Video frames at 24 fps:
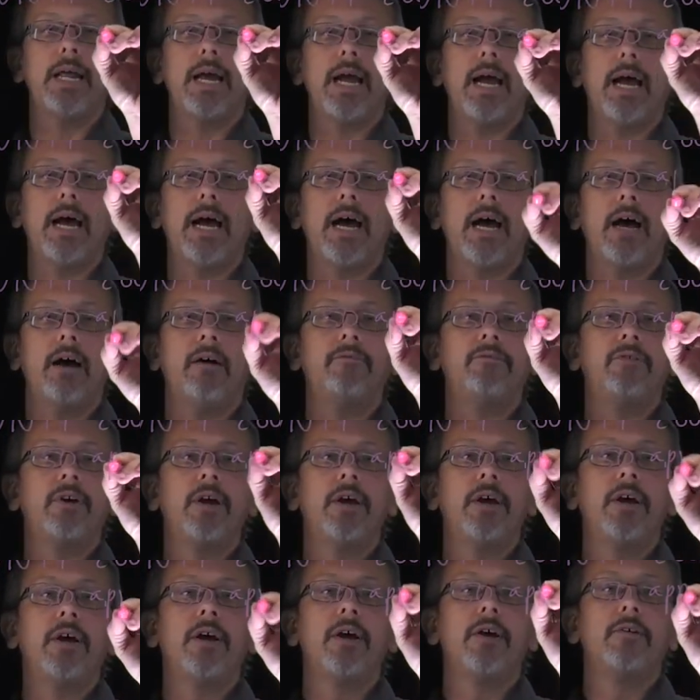have
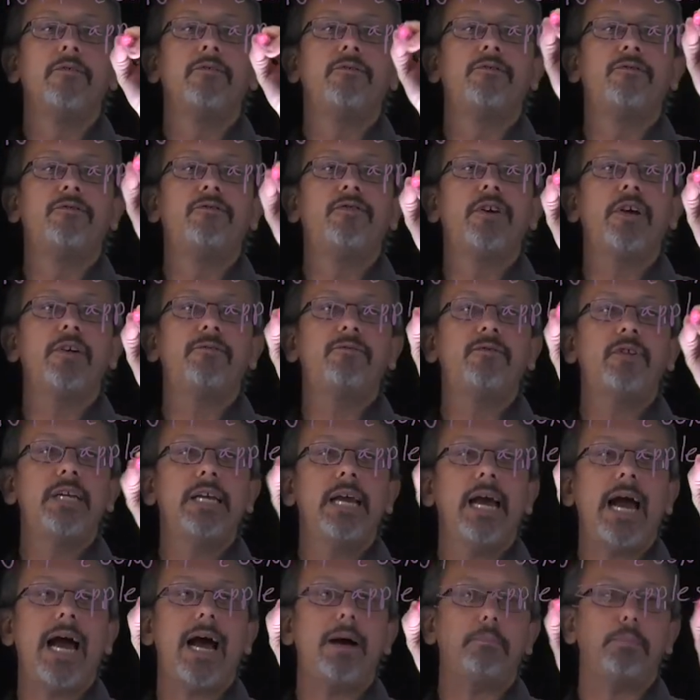50
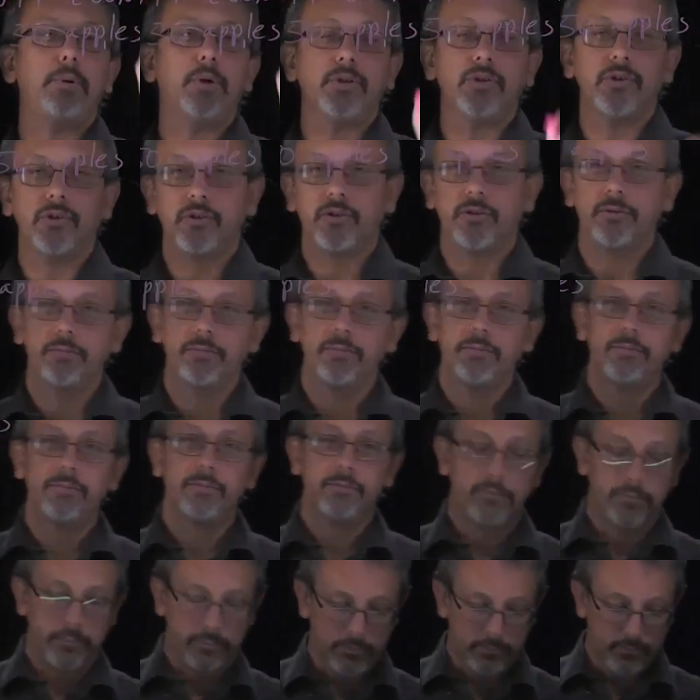apples,
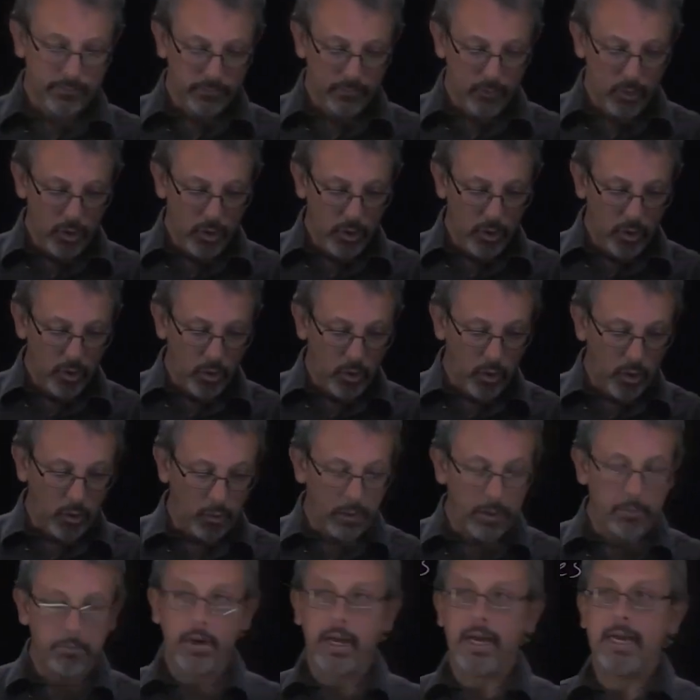or
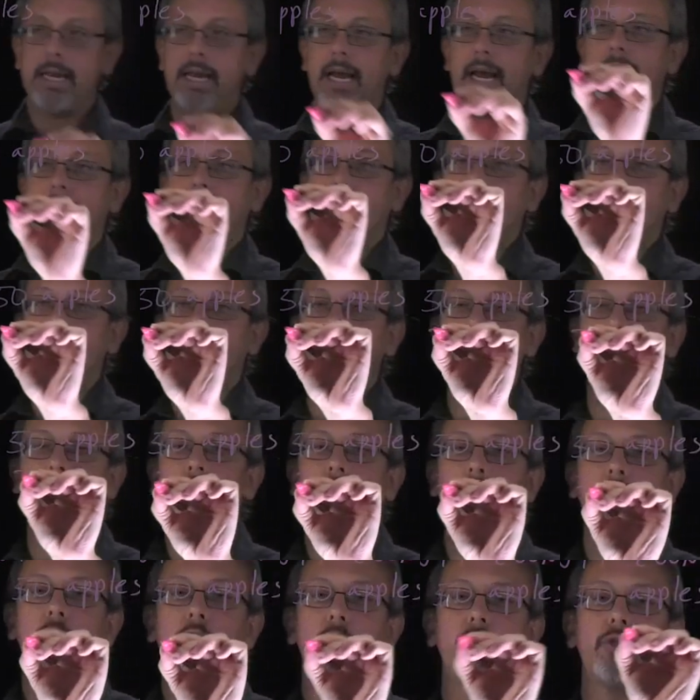we might have
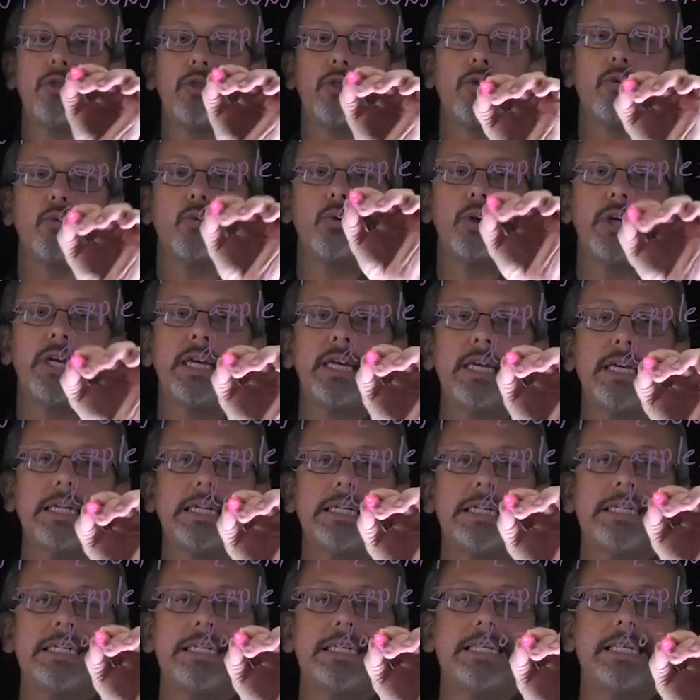3
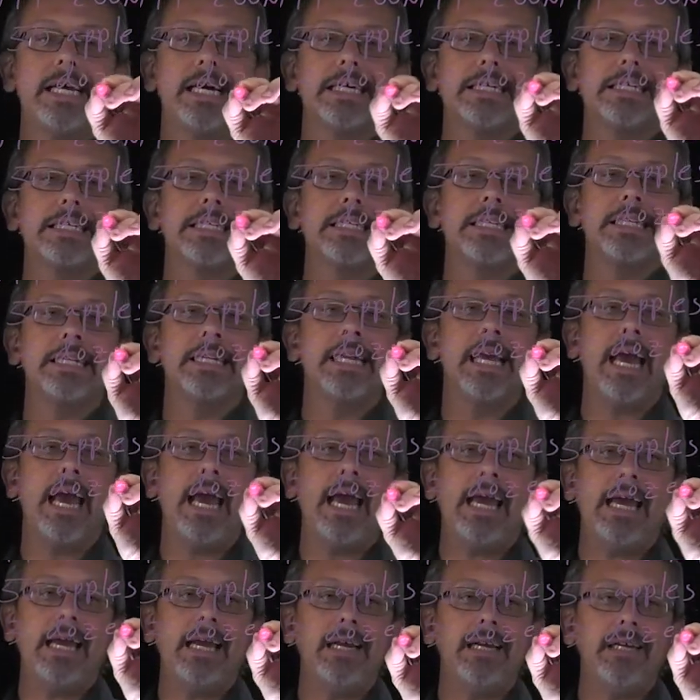dozen
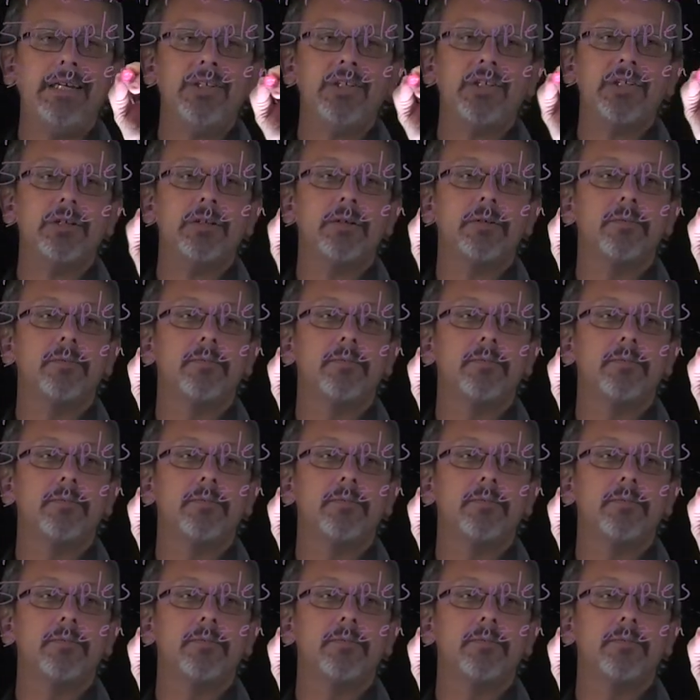eggs.